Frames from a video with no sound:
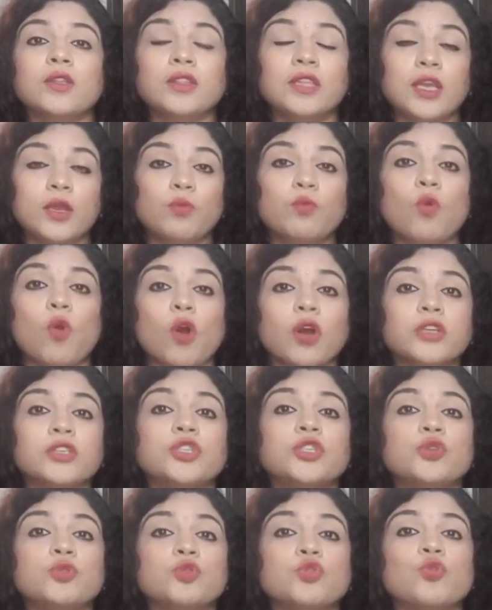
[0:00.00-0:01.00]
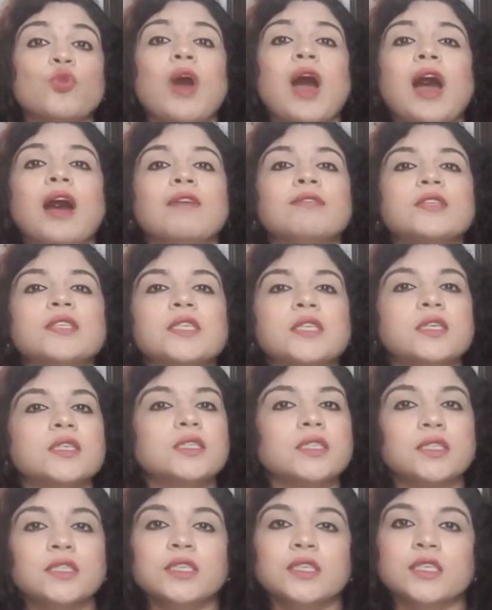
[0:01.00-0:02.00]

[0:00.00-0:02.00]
they want you to have certain